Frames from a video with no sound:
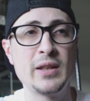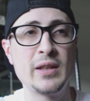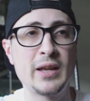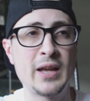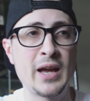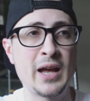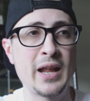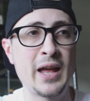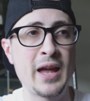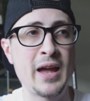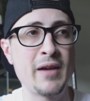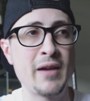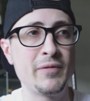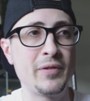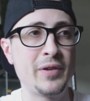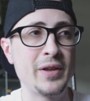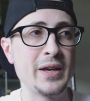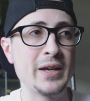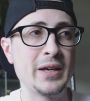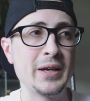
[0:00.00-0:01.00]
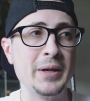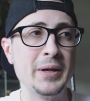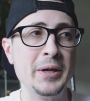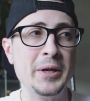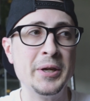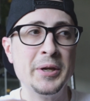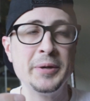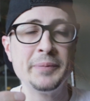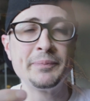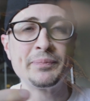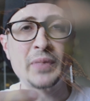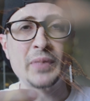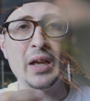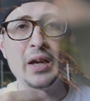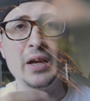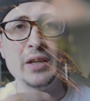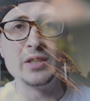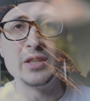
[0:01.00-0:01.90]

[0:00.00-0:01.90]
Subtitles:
kind of have like a